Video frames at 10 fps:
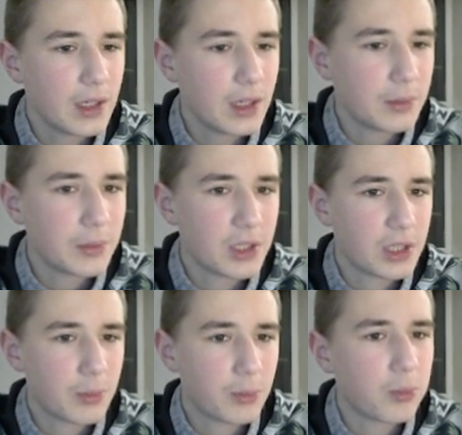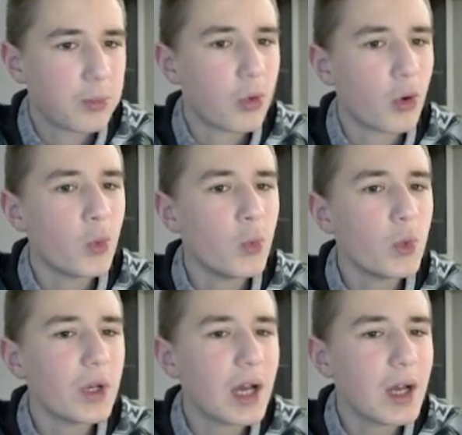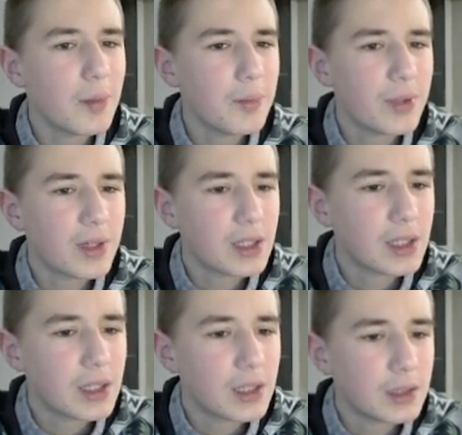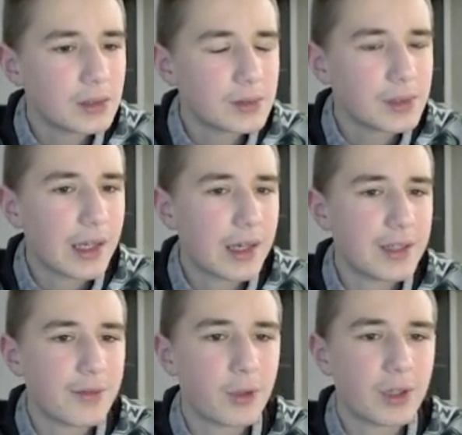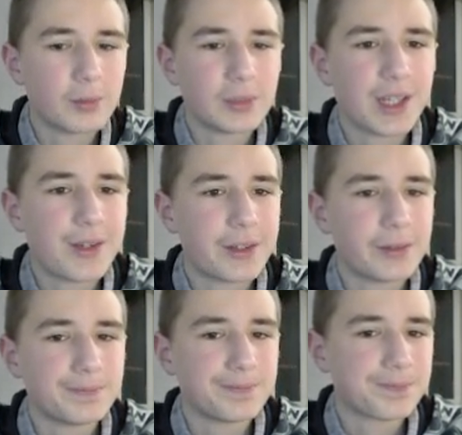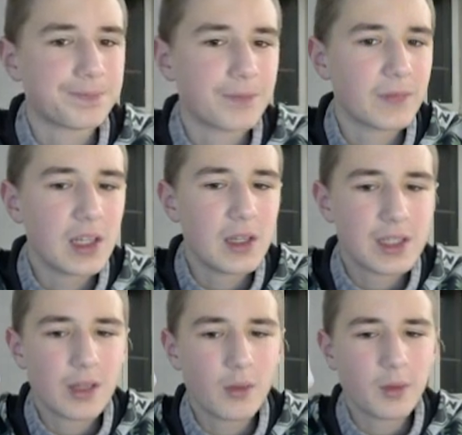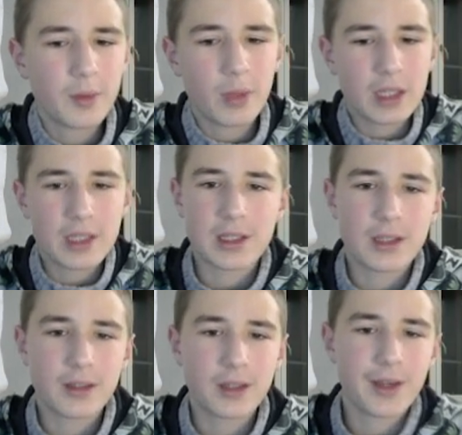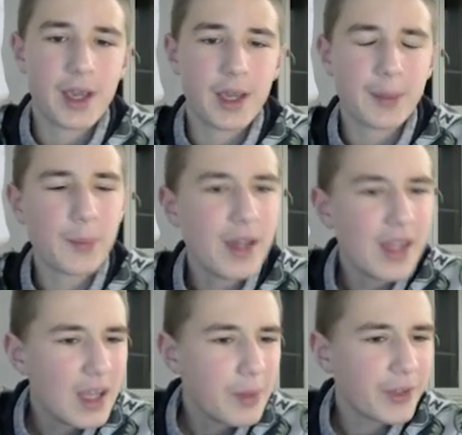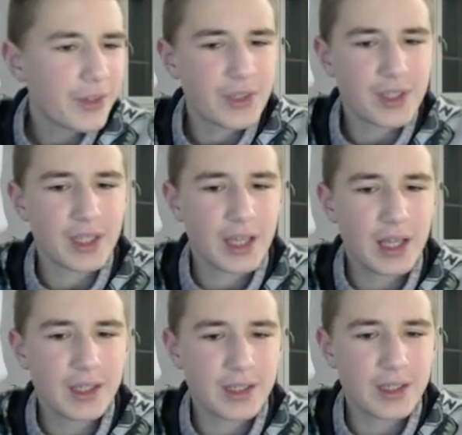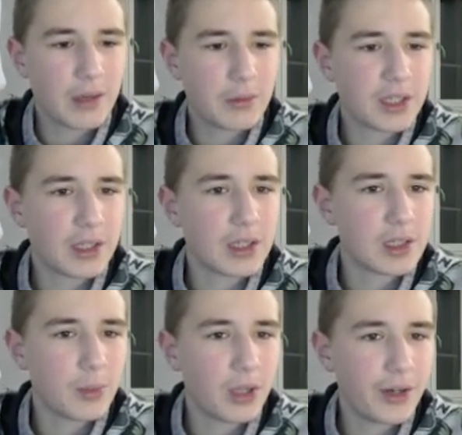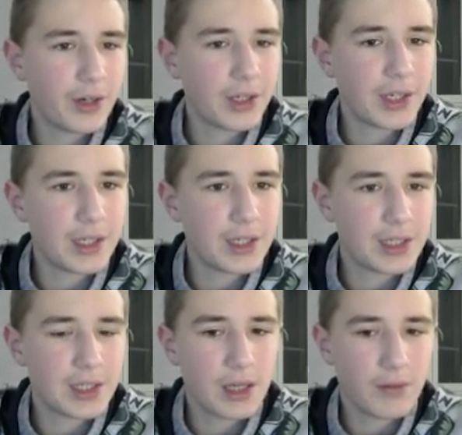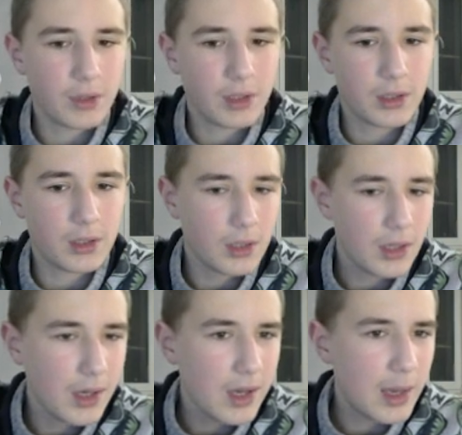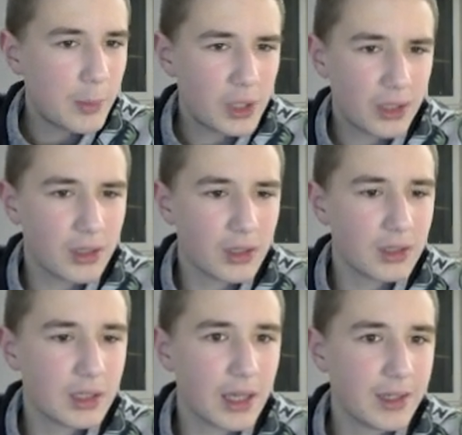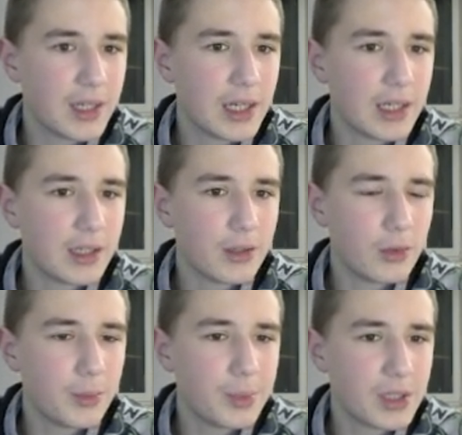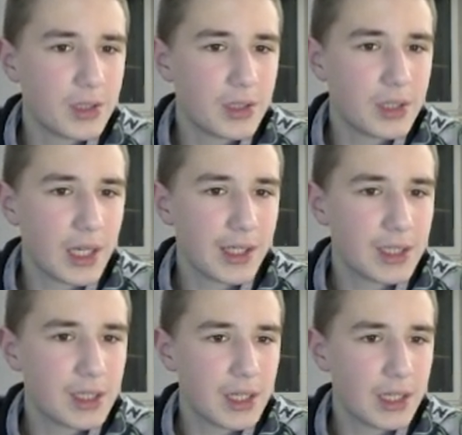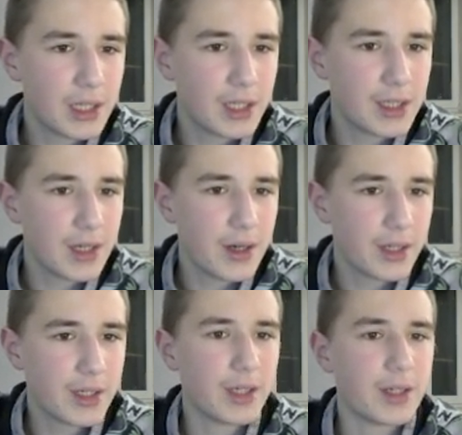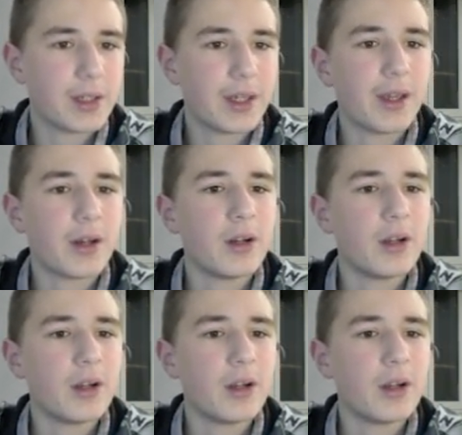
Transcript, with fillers: i'm just a pawn up and knight d4 i'm better still will be better than in the game because that and there was another blunder king d7 I mean yeah take oops takes takes here here here